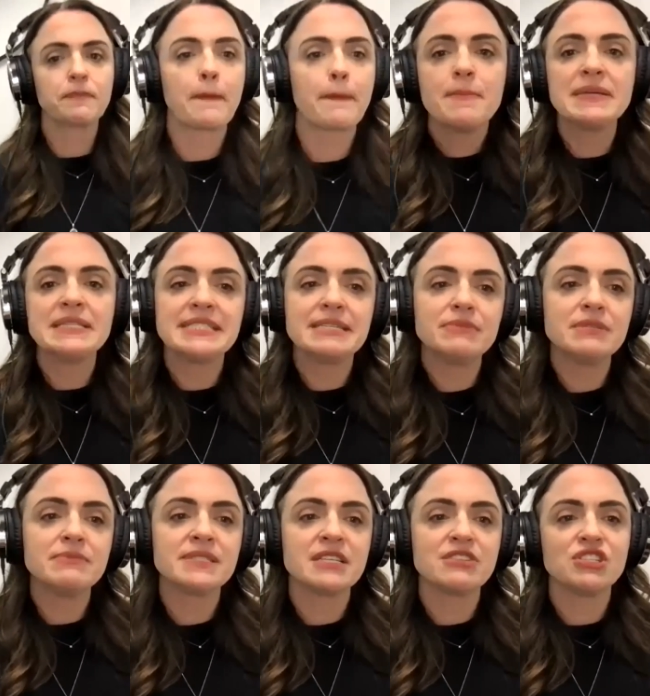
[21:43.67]
But
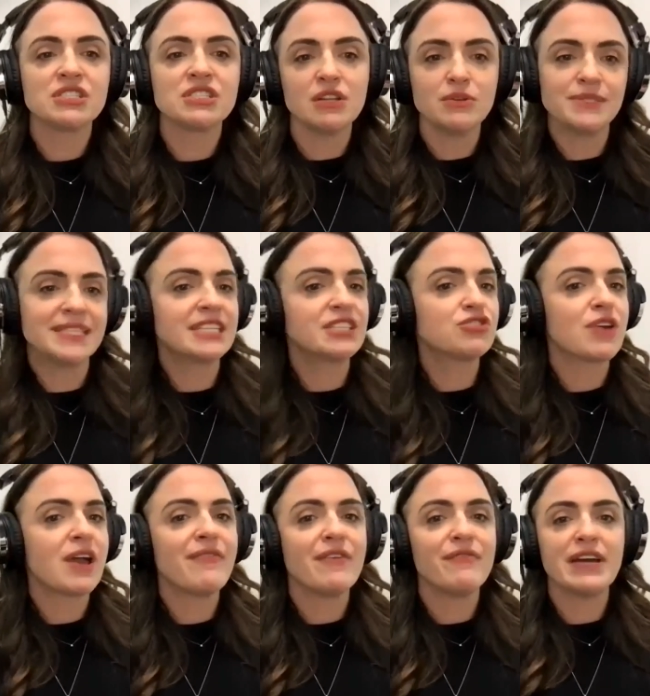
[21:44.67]
symptoms such as low sex
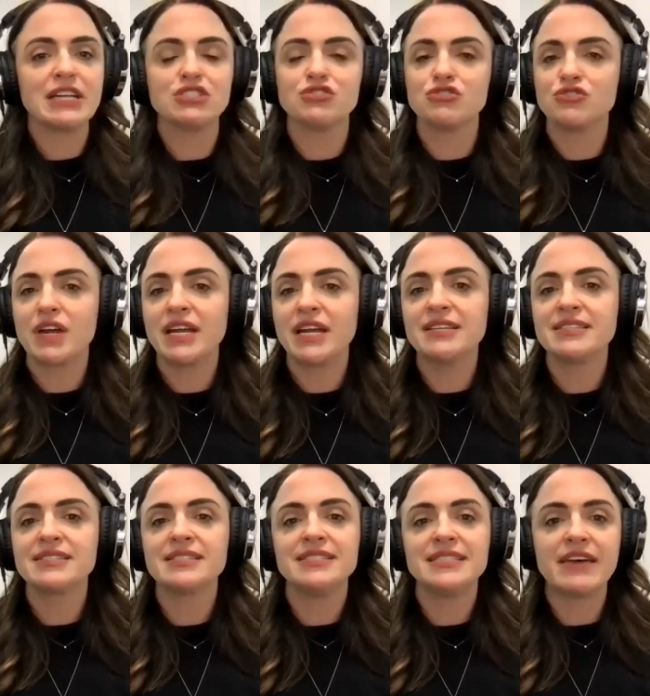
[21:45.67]
drive and vaginal dryness
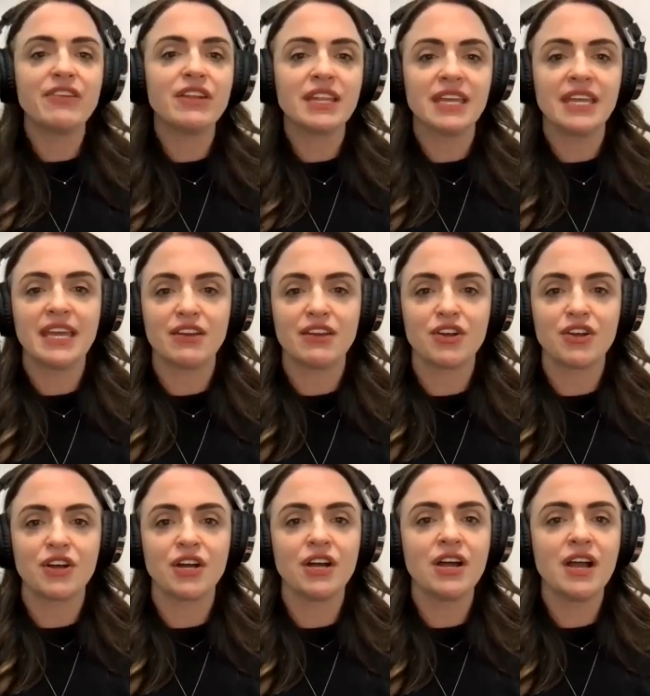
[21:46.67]
definitely can
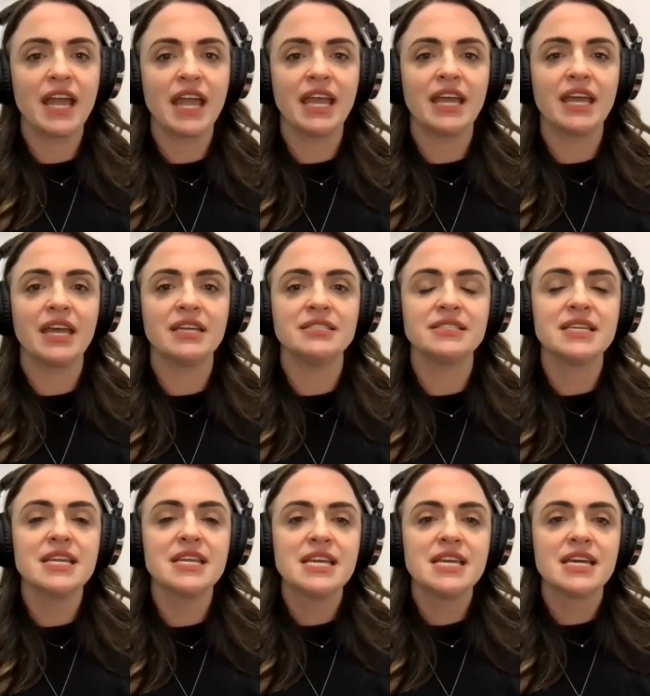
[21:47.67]
occur. And
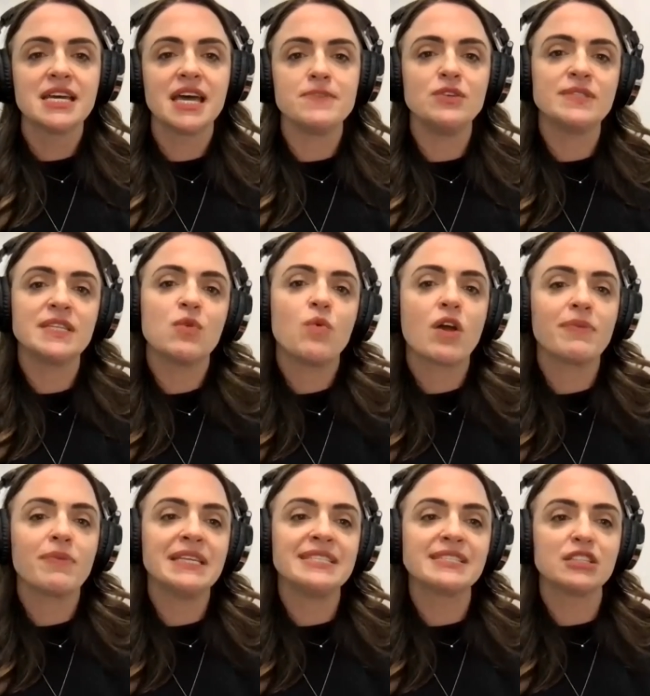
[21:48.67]
using a
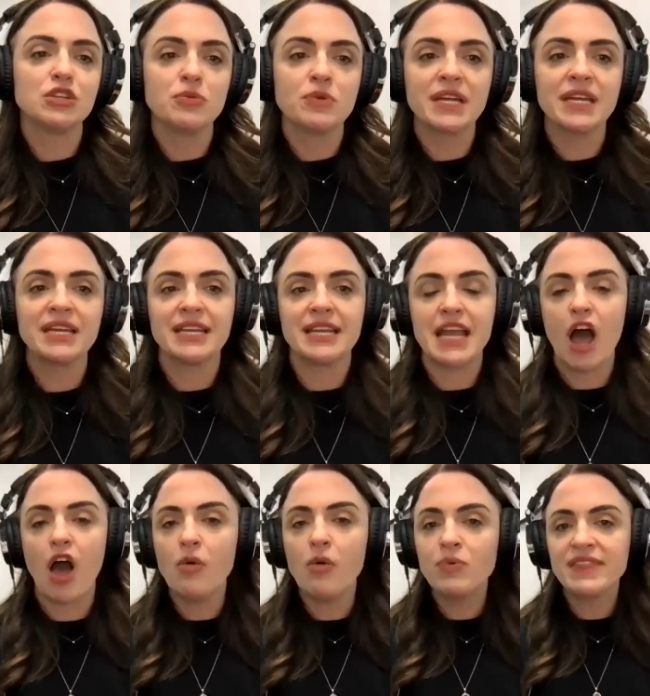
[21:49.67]
water-based lubricant can
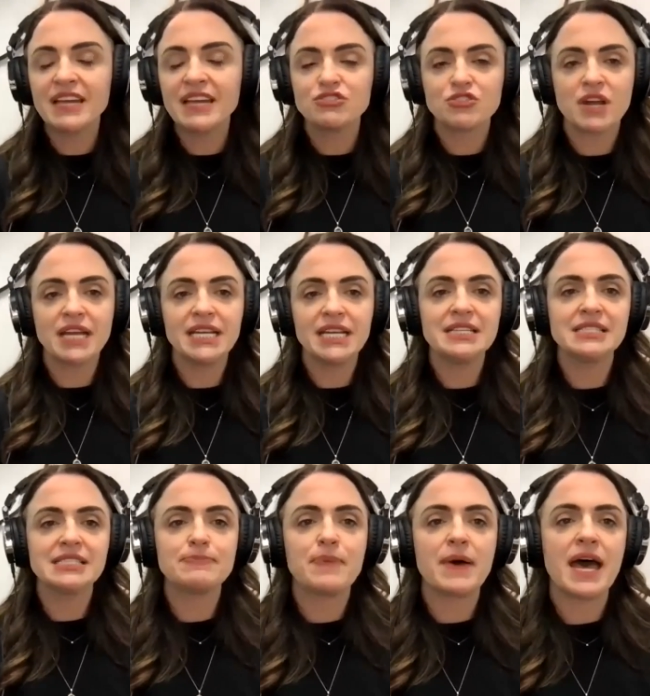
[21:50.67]
help with that
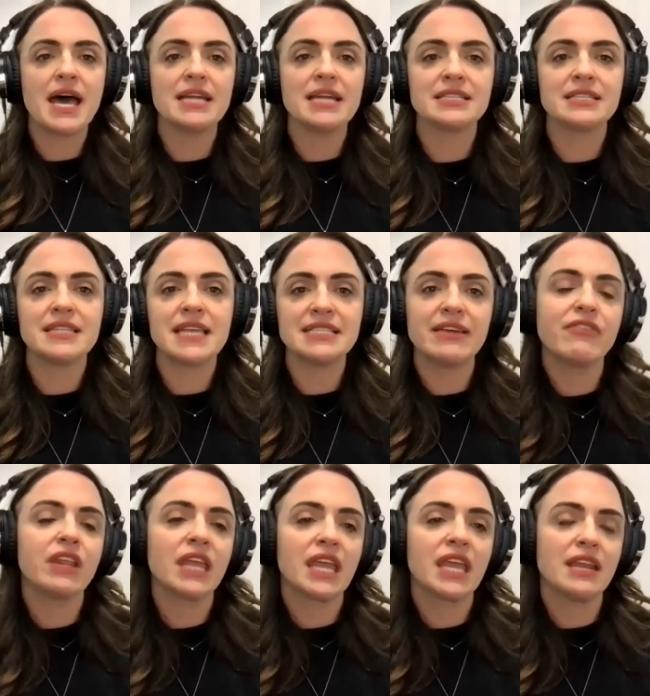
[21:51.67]
dryness, but that
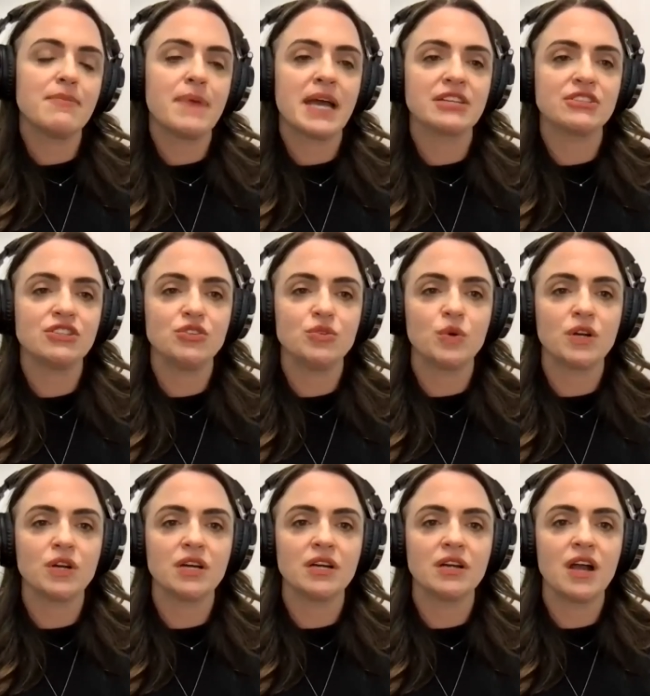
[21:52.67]
definitely can impact
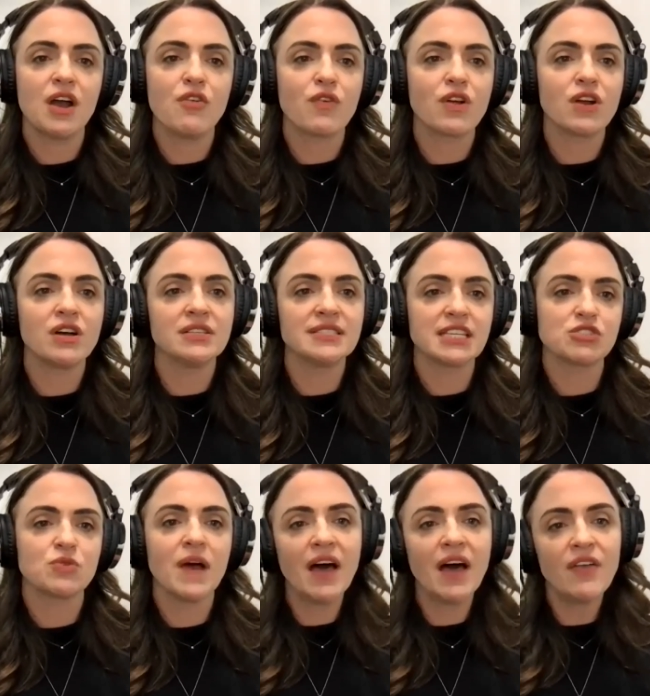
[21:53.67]
your overall
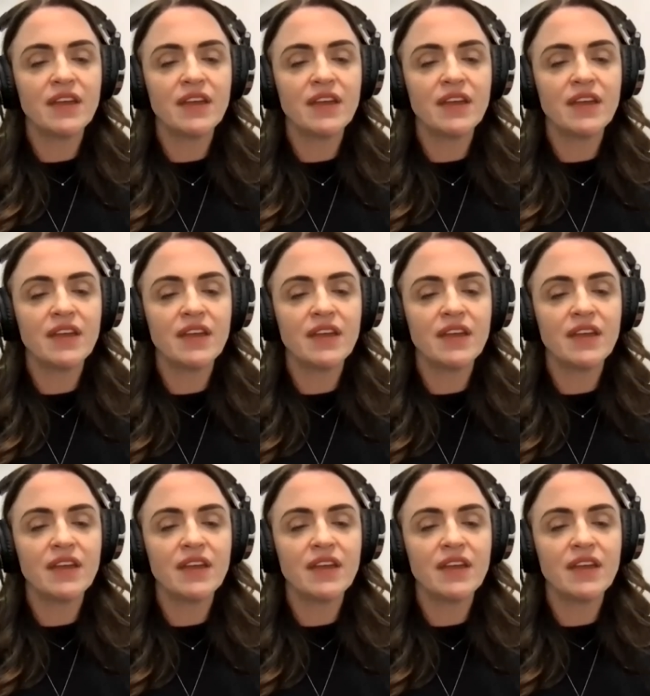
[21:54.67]
sexual health.